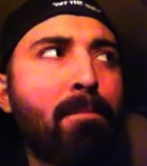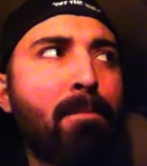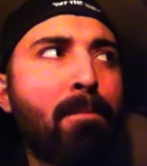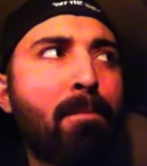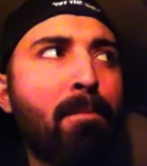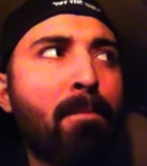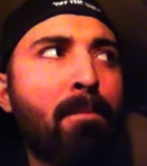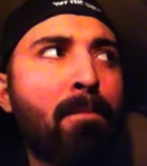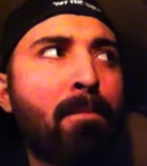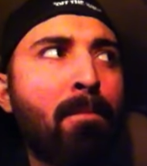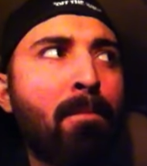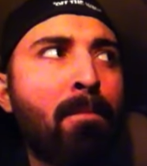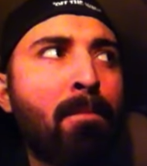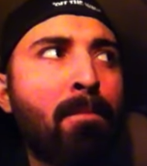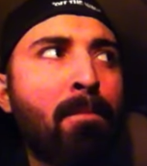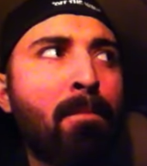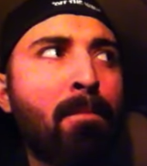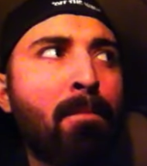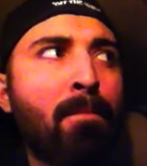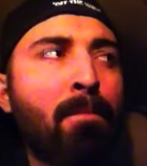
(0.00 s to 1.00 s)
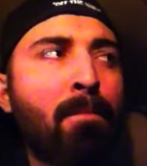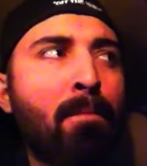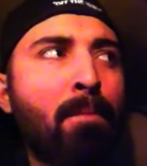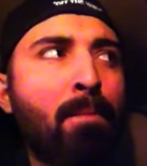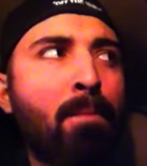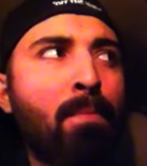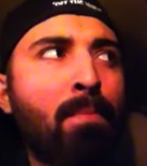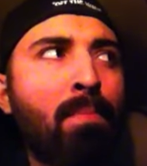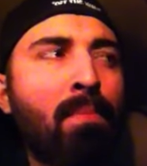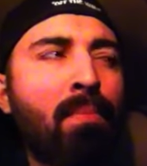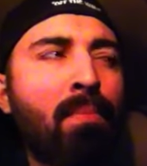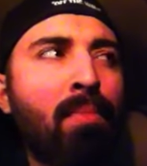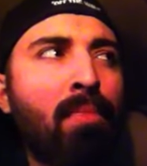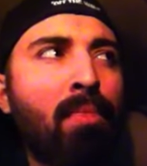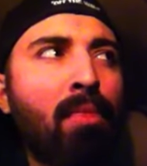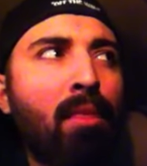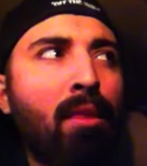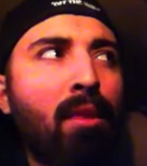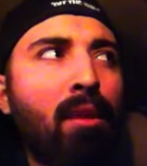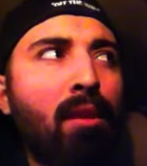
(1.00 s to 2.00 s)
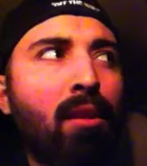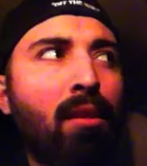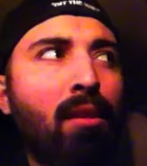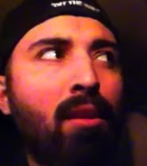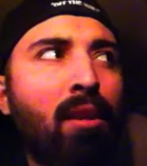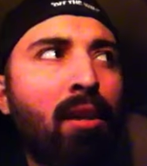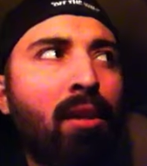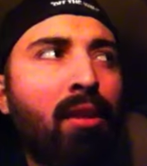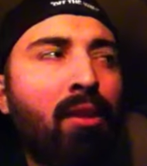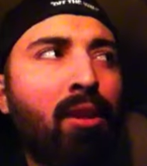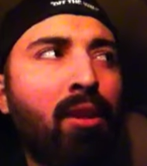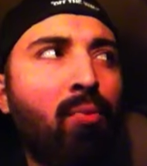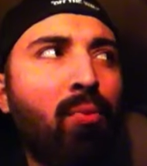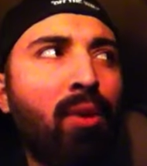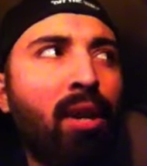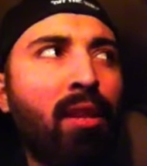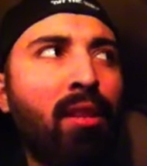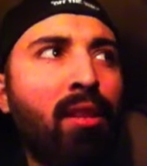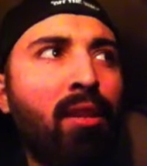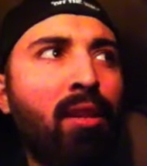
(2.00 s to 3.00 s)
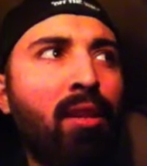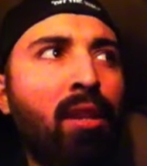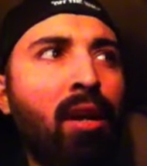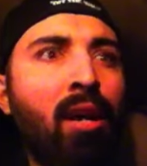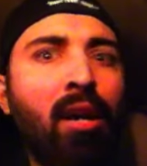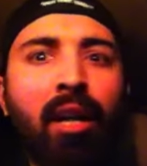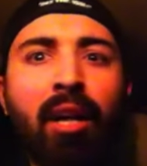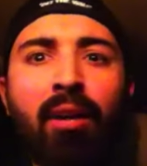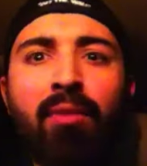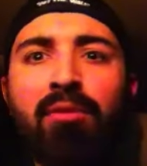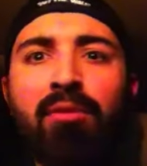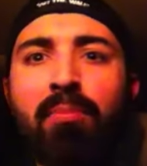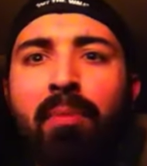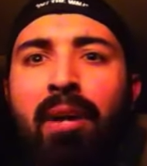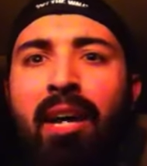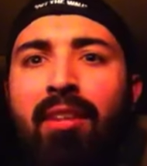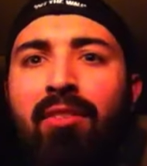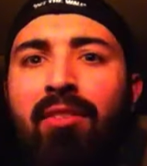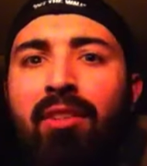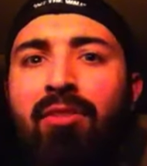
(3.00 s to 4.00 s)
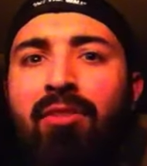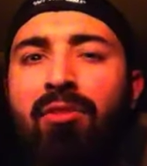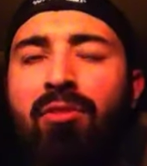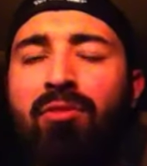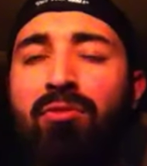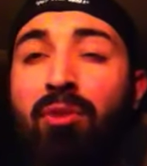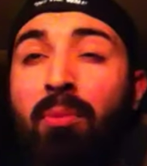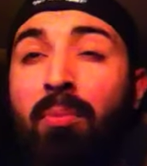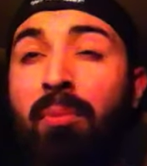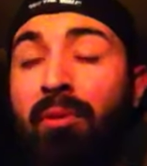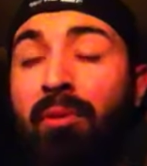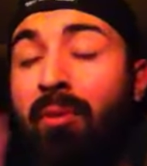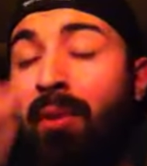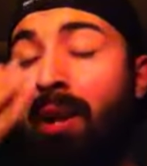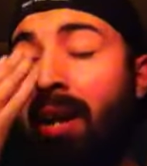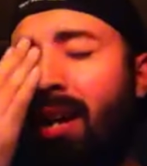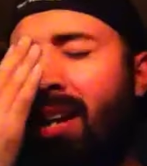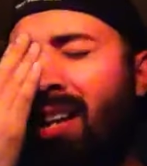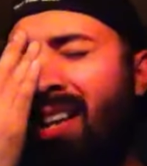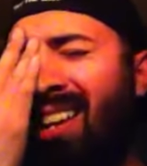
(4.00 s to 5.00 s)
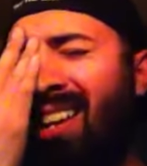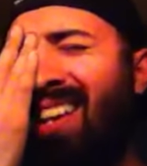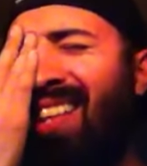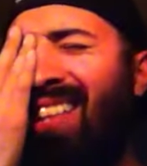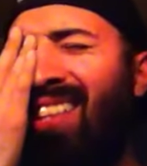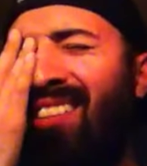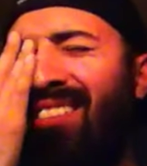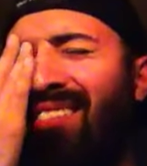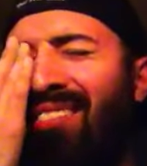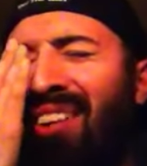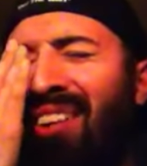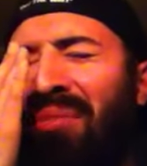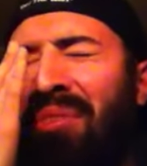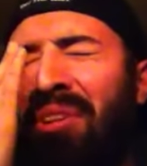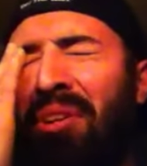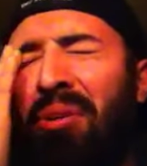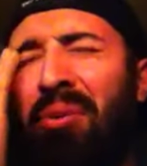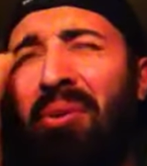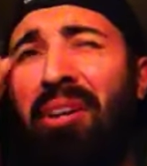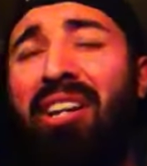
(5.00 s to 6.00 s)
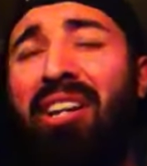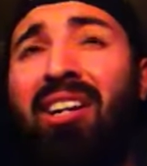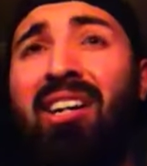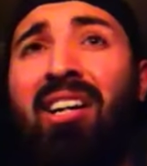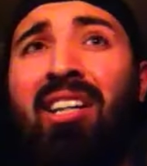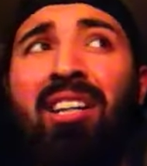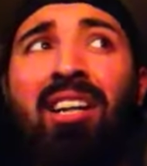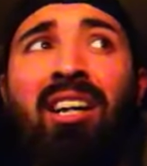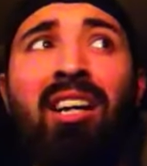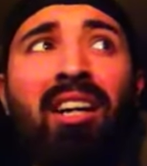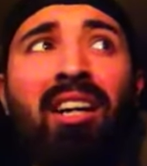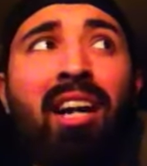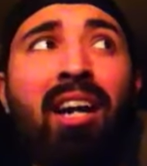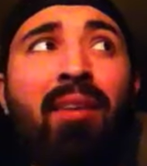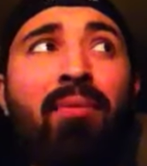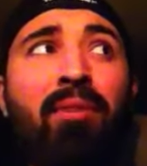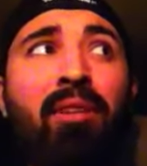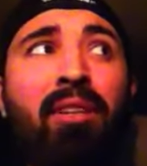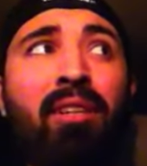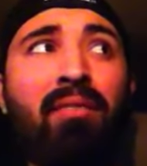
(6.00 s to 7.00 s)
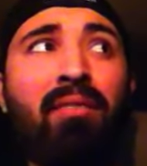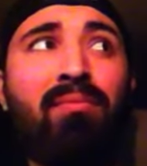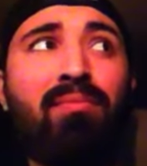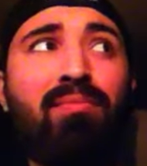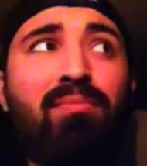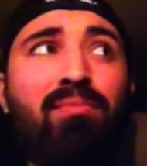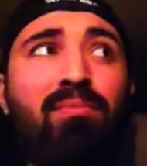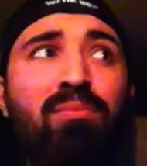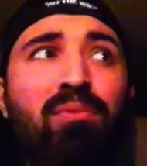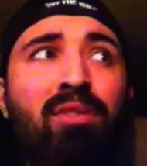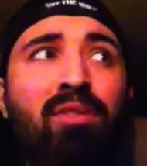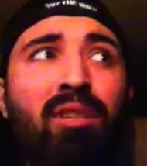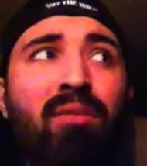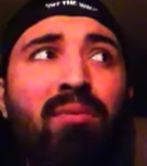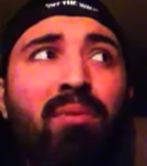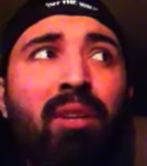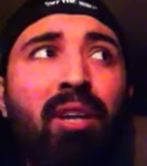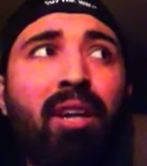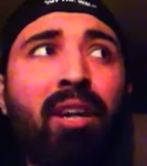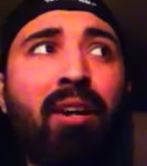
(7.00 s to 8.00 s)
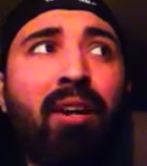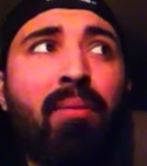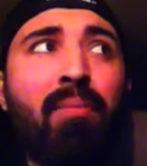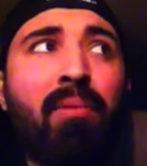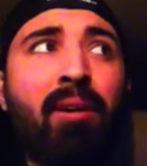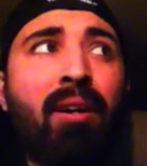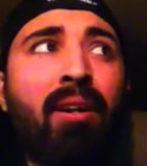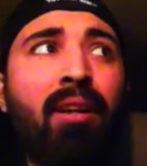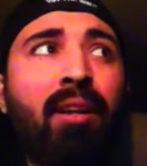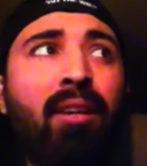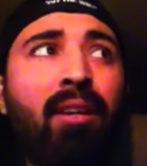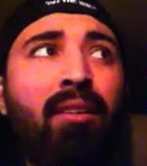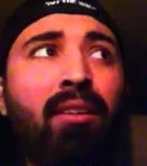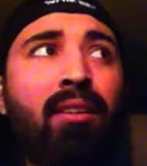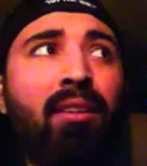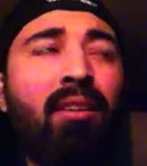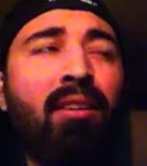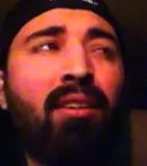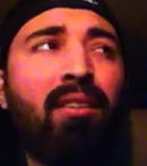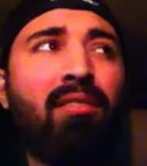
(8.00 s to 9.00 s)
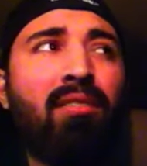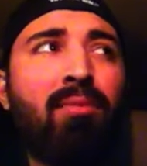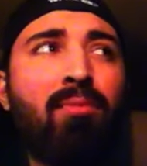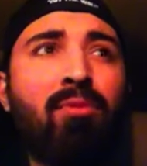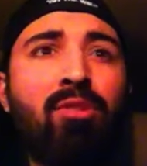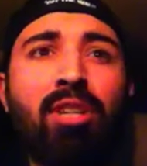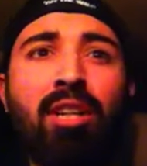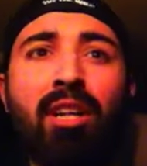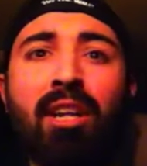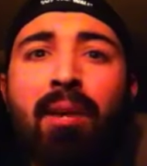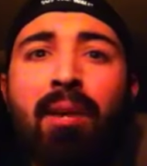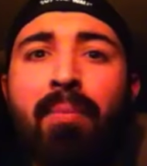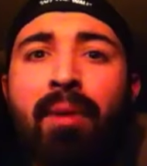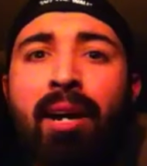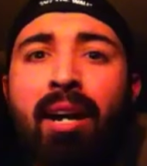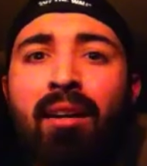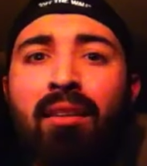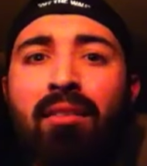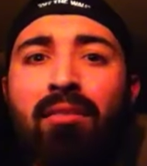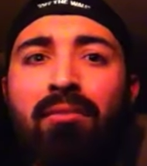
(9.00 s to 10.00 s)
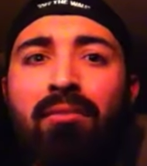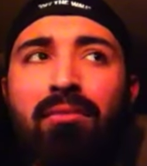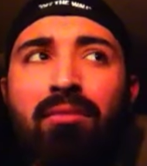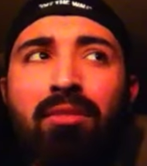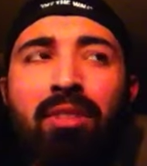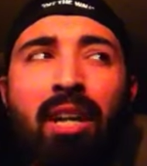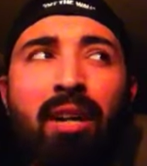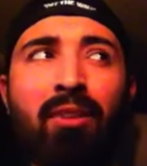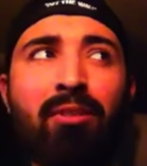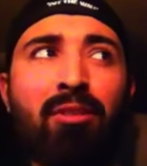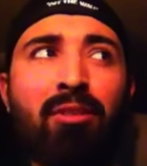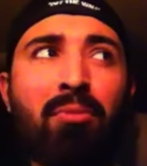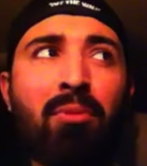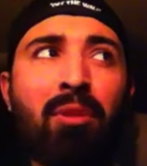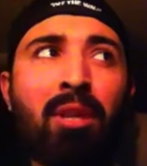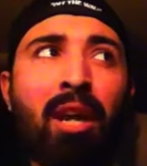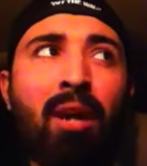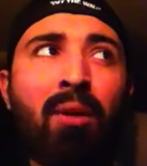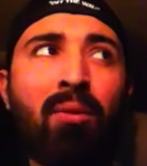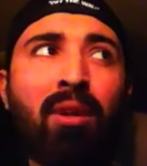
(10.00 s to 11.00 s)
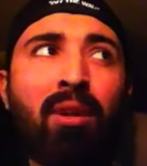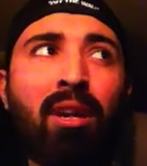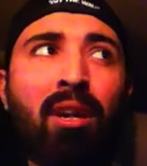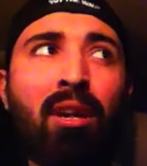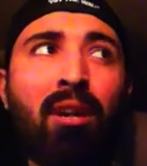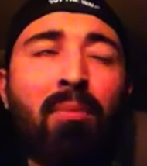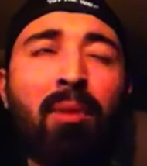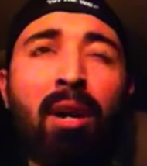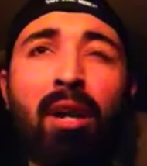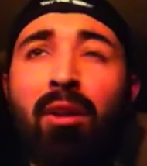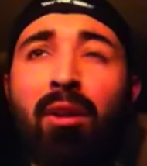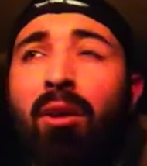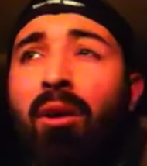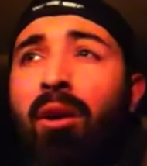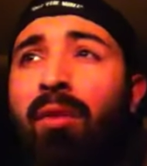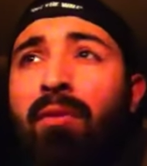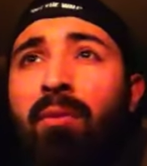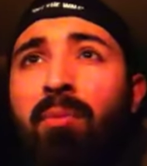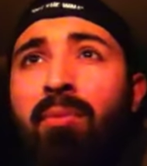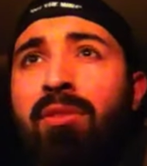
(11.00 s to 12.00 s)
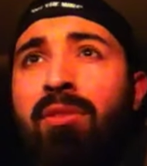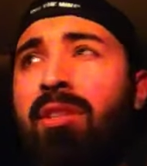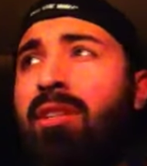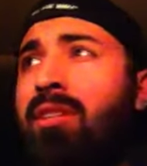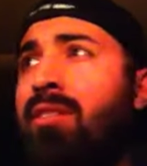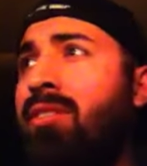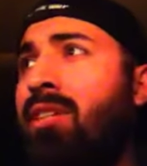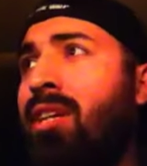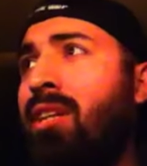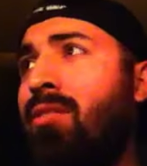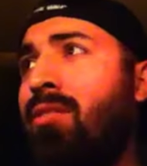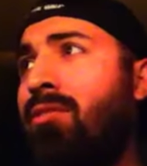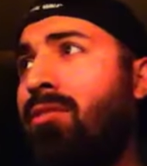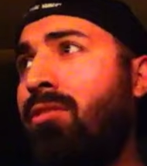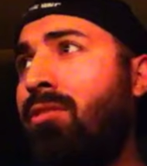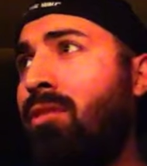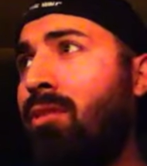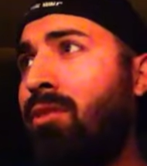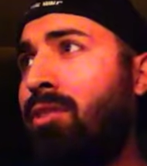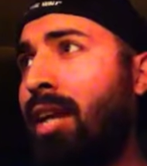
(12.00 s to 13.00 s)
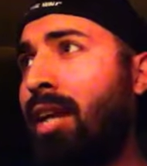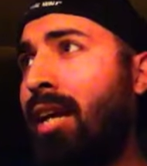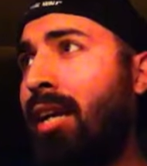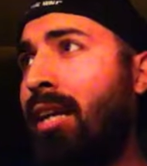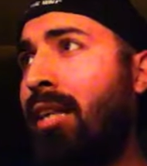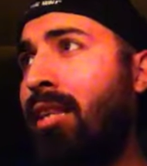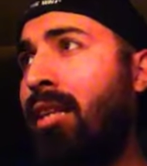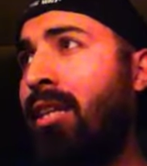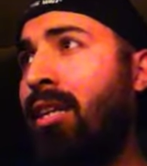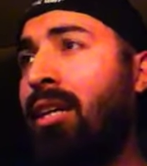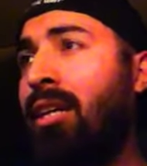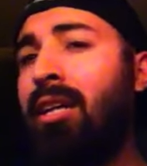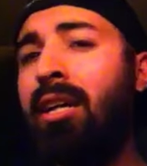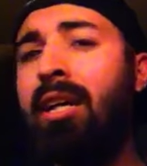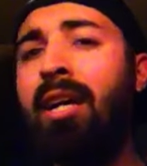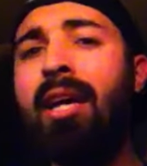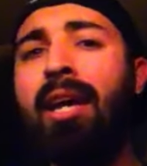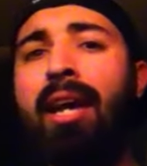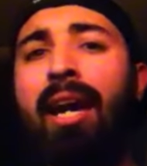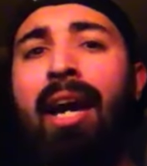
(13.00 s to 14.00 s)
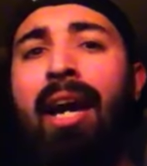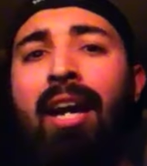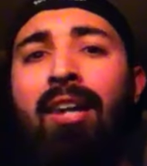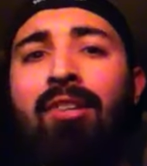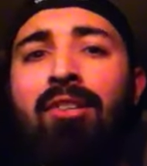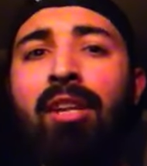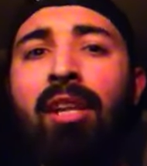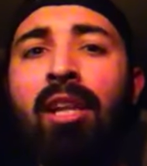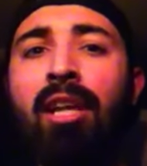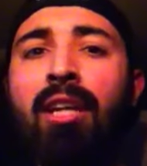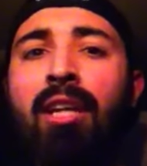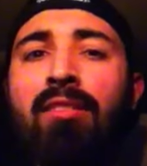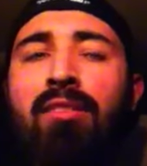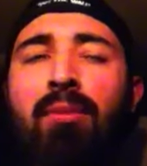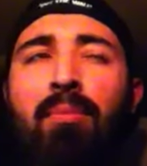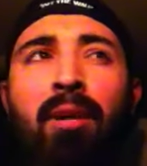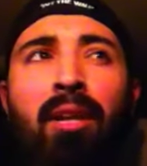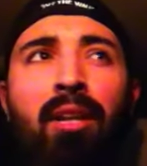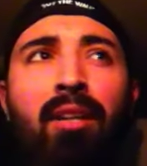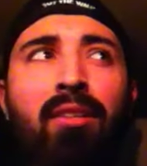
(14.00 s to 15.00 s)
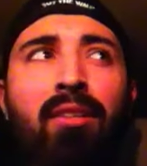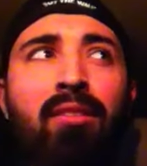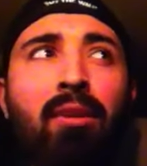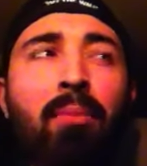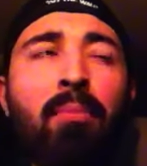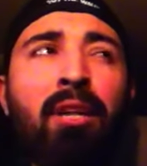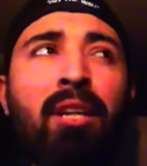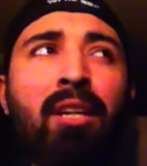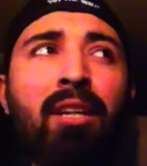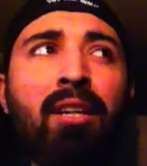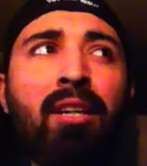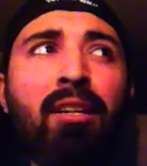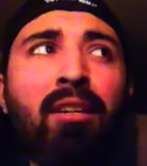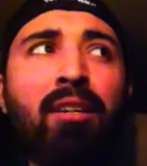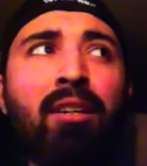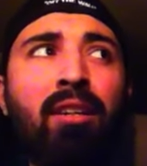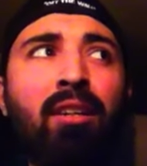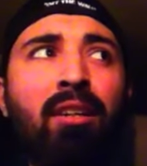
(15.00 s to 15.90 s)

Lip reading: I think we had the Knockouts match, the Triple Threat. This is when I want to go get a hot dog. I really didn't really care about it. Some chick came out. Now she's with Gail Kim. I know everyone's going to say they're taking the AJ Lee and Tamina